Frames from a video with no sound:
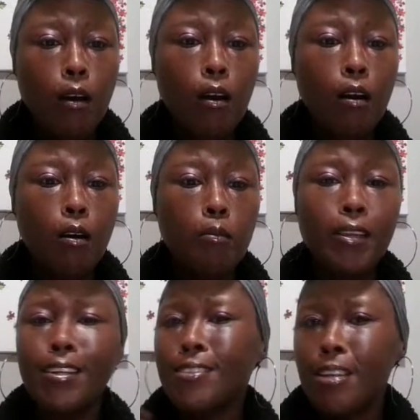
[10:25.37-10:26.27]

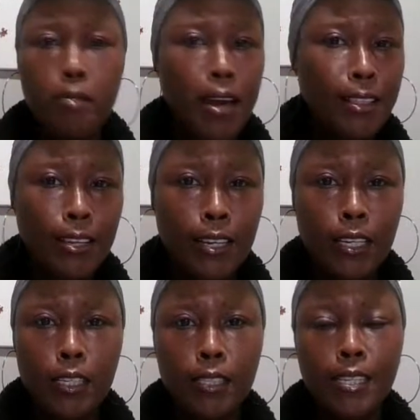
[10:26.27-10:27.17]
And that's not a bad
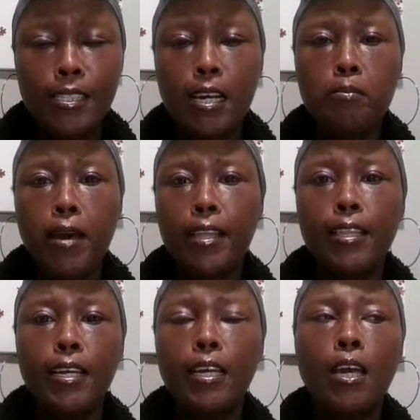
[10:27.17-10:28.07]
thing. That's not a bad
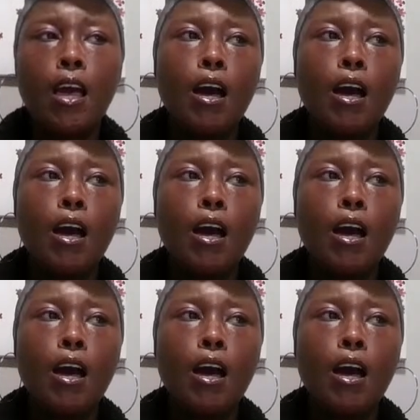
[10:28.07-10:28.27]
thing.